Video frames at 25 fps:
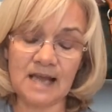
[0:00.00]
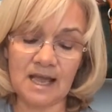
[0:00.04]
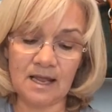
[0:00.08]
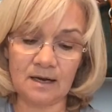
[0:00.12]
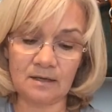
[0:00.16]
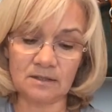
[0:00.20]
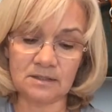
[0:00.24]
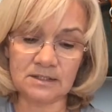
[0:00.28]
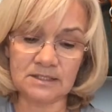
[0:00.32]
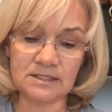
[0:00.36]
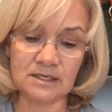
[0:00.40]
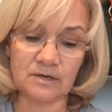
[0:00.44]

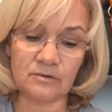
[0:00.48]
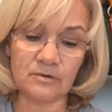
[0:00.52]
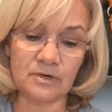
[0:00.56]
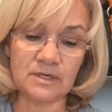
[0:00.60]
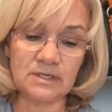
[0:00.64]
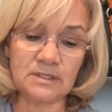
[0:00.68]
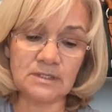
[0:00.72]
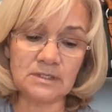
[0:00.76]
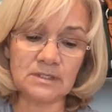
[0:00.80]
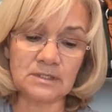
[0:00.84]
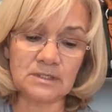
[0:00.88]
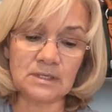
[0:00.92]
Island
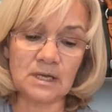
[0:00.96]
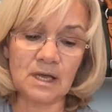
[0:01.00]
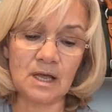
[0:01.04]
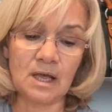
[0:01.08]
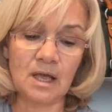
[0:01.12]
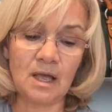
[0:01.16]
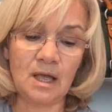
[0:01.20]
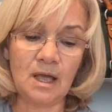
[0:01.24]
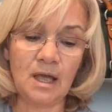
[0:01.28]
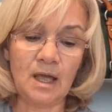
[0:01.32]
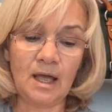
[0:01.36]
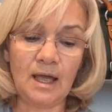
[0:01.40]
series.
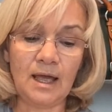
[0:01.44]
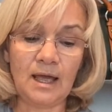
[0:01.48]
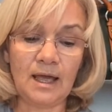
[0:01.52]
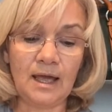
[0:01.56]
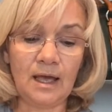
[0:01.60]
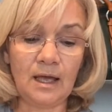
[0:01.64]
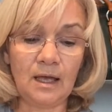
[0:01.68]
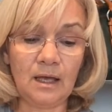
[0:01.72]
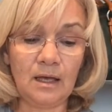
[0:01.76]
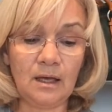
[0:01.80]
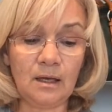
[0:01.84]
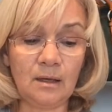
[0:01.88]

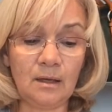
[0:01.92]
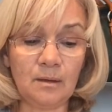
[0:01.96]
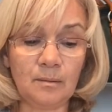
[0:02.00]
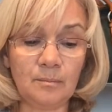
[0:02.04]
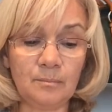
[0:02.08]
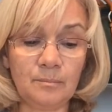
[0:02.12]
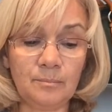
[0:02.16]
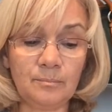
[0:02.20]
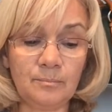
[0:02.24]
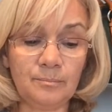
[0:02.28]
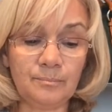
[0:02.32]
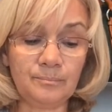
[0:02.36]

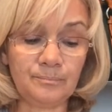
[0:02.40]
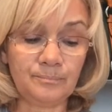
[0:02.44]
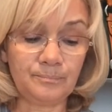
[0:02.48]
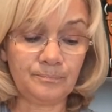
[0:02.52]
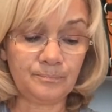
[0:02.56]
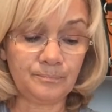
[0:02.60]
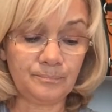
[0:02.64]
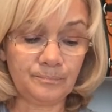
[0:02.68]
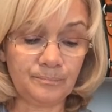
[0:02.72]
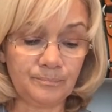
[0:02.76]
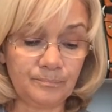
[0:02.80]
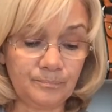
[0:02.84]

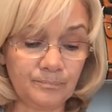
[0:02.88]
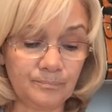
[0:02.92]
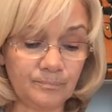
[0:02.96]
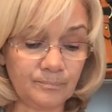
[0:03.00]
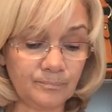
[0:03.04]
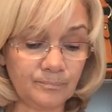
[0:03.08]
Um,